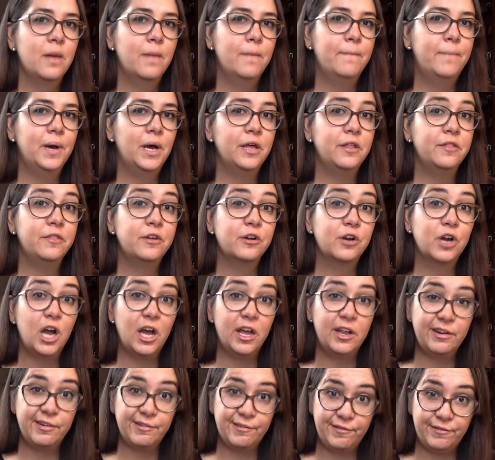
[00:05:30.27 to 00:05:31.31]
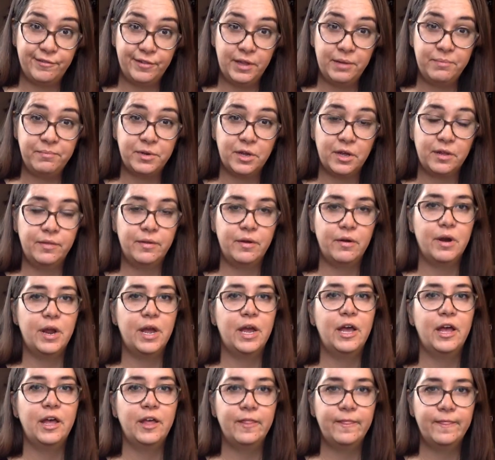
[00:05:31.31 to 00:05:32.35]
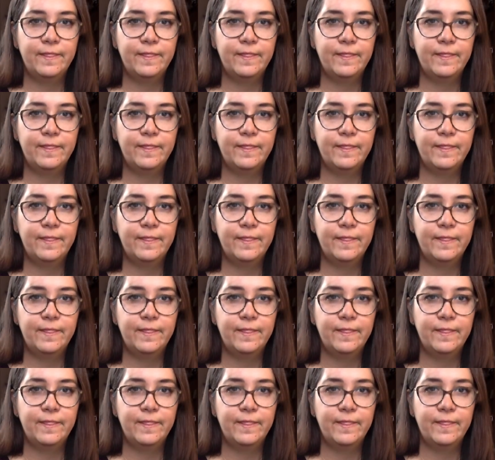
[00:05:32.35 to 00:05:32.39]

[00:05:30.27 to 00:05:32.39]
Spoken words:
but they're kind of flipped on their head.